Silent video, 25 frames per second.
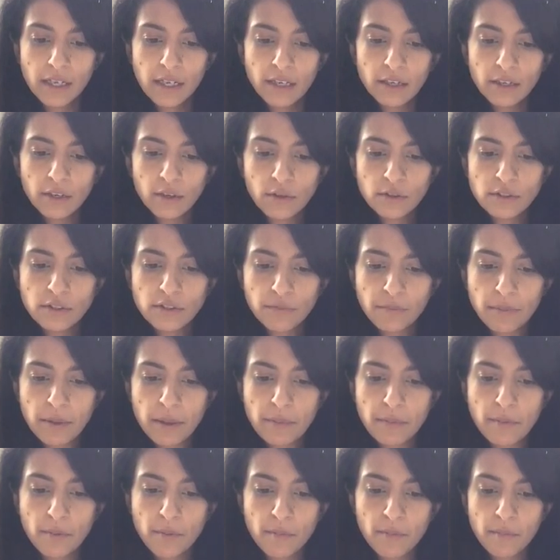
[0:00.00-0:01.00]
Lots of
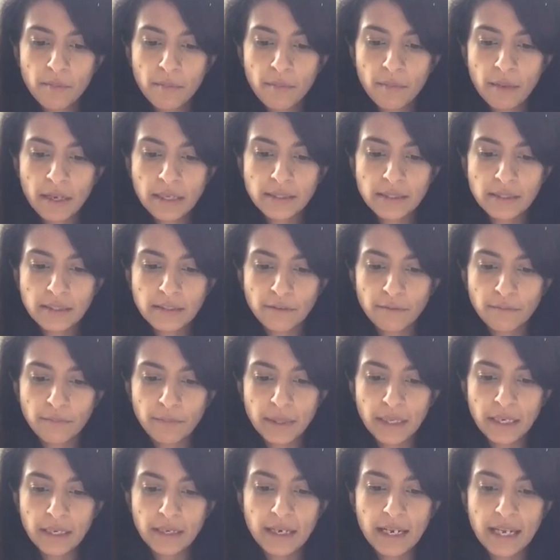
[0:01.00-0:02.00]
people must have
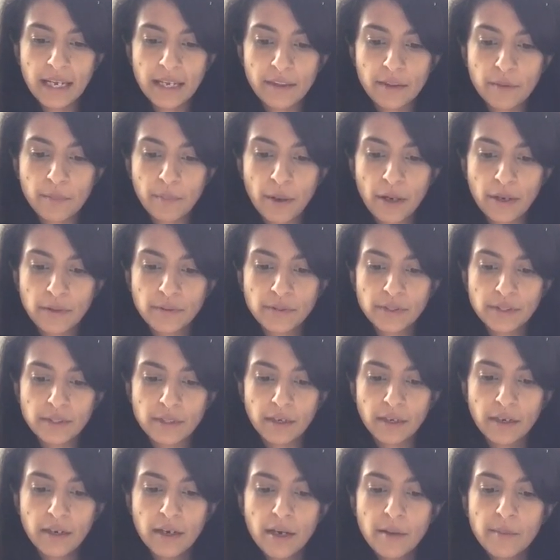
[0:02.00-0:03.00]
been near the
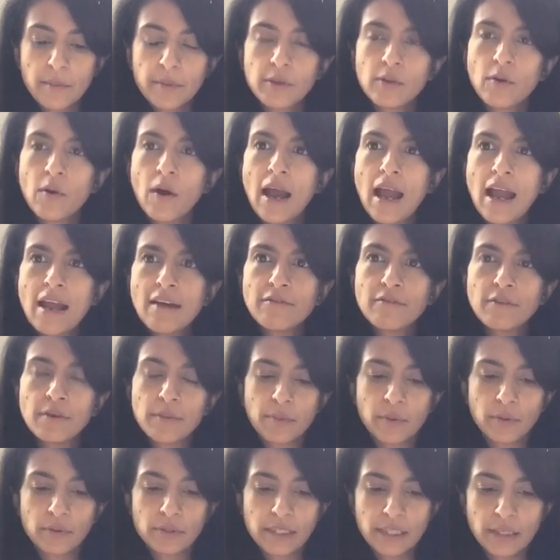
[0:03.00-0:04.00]
poster, but not
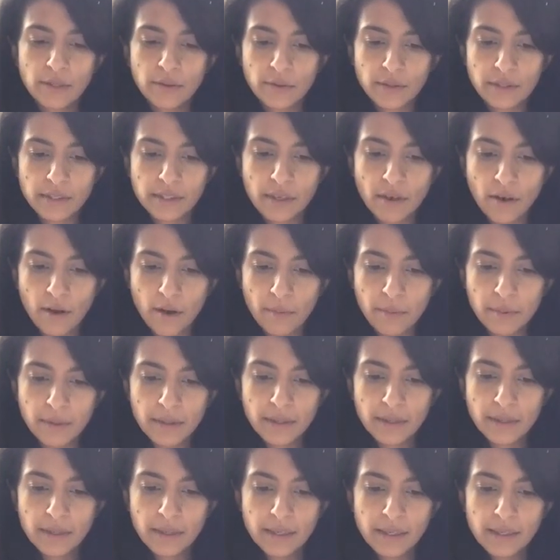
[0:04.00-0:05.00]
everybody looked up.
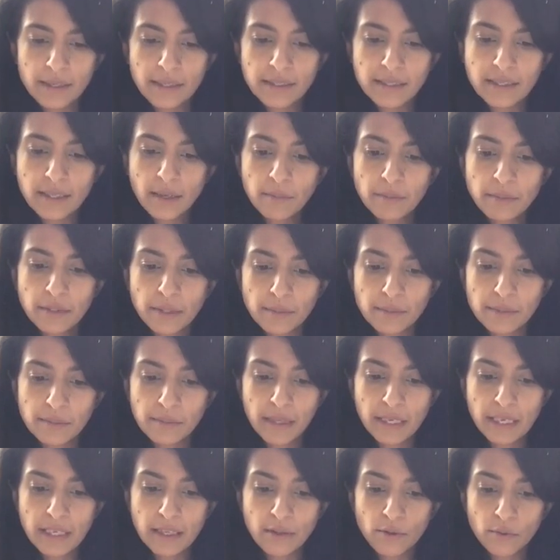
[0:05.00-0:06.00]
Sometimes
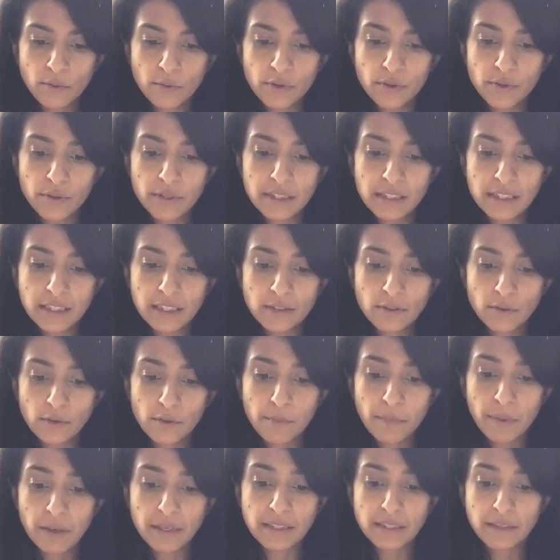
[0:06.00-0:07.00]
Mickey thought you could sit on a
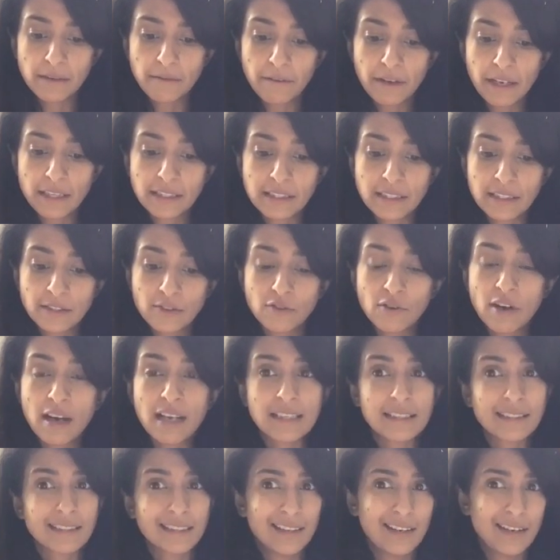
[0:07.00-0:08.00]
bus in fancy
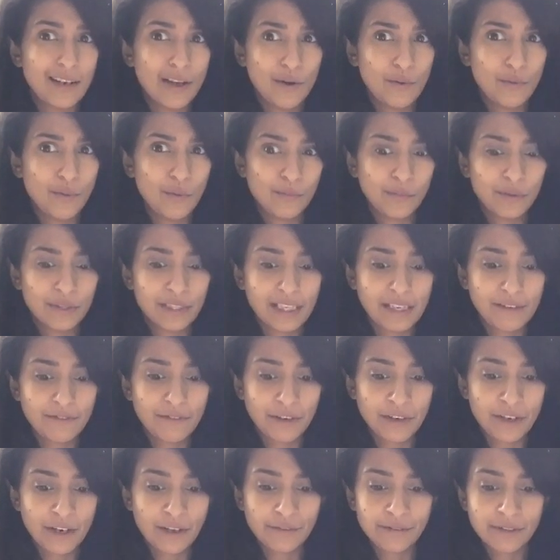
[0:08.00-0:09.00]
dress and no one would
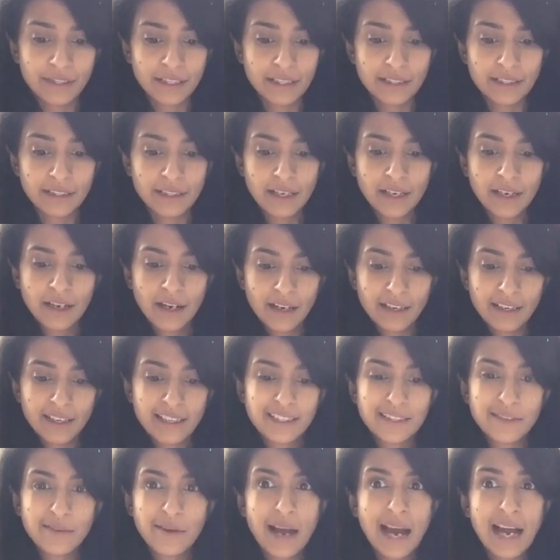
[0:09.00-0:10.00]
even notice
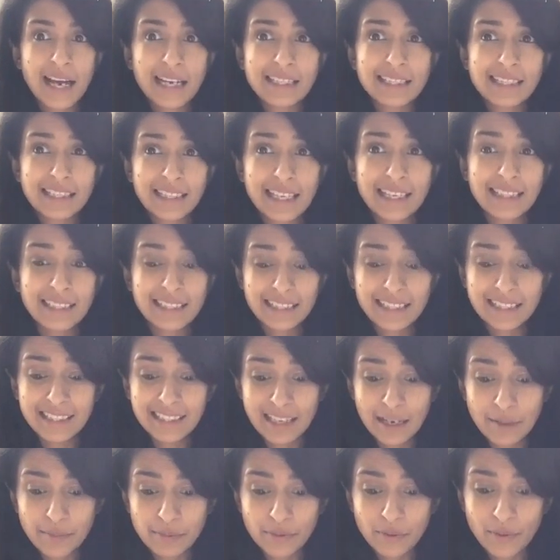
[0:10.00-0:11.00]
unless you accidentally
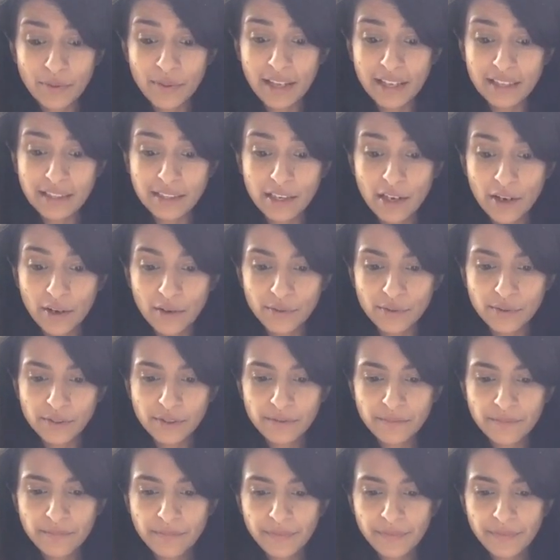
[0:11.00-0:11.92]
stepped on their toes.